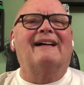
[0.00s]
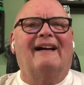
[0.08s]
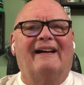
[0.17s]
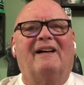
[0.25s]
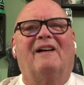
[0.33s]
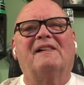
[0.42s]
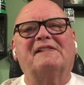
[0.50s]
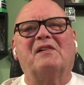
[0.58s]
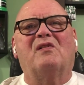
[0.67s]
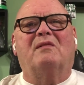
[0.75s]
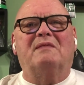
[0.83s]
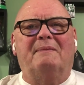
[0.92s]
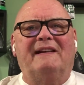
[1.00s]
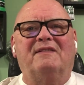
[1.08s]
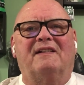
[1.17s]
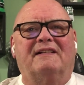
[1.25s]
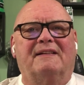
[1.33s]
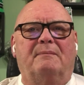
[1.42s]
I also hope to be
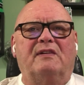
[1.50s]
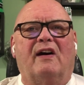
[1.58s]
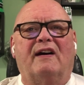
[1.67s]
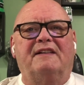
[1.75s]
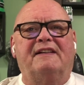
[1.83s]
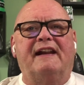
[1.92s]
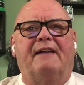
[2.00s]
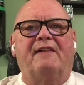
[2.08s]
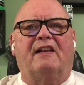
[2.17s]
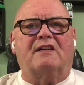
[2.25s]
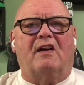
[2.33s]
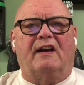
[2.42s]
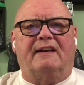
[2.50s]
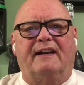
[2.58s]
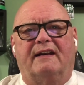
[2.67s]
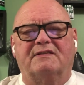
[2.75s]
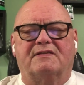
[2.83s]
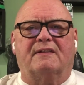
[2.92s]
doing some non-CFL
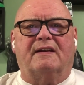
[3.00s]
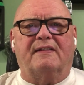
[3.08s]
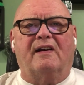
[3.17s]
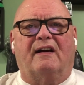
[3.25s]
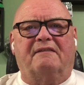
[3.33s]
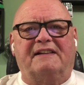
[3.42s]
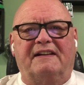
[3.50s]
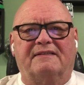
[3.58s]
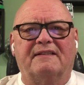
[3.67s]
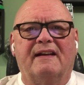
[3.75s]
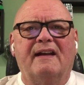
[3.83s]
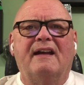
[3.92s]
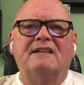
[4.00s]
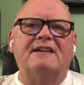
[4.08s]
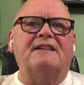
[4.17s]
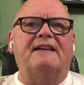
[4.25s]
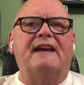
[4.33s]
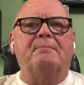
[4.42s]
content during the off-season,
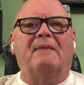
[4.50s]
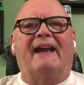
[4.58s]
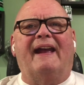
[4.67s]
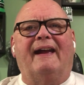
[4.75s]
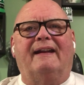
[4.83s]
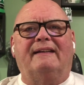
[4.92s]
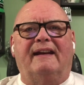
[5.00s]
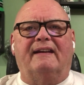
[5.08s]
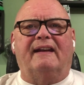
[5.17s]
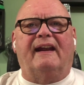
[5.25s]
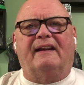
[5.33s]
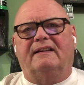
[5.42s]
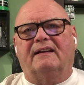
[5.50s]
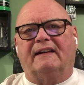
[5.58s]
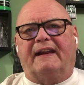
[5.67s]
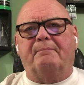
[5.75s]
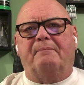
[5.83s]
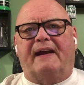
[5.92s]
just to keep my hand in and to
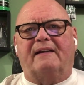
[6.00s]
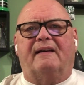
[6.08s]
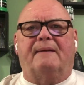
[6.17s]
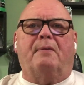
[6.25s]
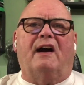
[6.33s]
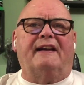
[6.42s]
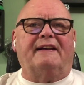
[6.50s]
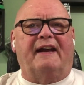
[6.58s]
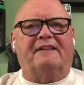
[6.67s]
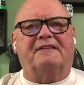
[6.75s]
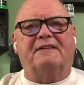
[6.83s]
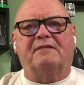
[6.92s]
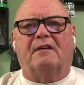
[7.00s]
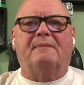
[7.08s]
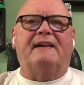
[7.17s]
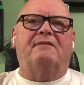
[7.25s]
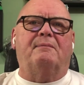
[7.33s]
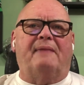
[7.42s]
get better at podcasting, so I'll be
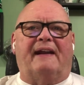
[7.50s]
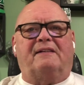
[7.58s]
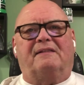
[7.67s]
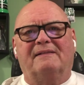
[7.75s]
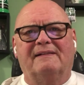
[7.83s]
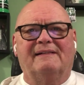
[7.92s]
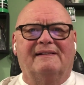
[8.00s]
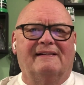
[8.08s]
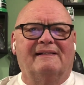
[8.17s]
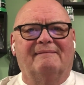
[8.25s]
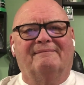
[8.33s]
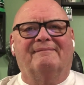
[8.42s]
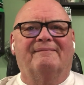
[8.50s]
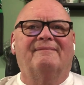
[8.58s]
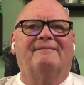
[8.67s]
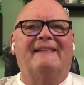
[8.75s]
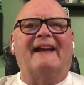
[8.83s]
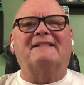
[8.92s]
even better
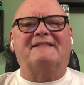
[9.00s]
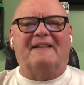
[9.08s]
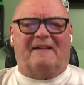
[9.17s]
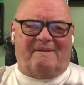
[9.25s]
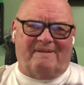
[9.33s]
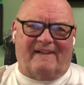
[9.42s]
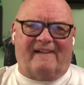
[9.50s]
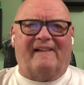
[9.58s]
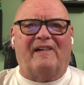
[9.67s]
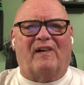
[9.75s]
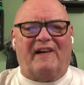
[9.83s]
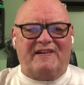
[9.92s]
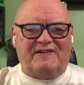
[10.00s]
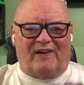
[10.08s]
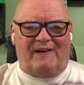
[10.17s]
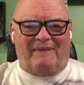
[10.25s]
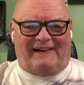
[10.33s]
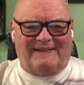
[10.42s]
next year for your
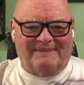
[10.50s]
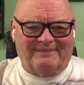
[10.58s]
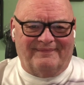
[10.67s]
enjoyment.